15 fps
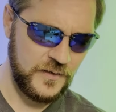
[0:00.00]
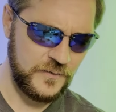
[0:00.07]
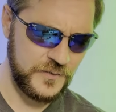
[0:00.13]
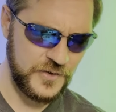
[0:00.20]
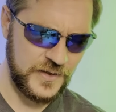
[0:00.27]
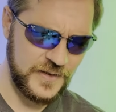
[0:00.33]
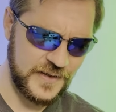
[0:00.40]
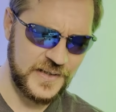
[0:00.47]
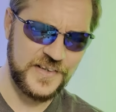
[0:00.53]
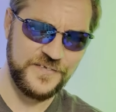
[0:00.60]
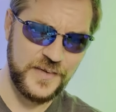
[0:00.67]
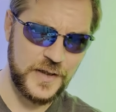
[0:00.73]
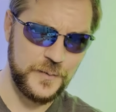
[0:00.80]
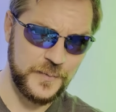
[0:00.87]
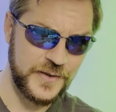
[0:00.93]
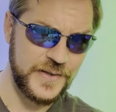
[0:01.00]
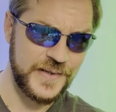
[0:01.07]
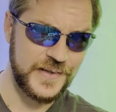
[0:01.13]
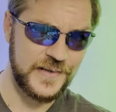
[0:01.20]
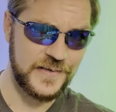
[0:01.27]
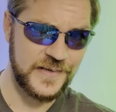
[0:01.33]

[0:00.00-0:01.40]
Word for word: Which I think is funny because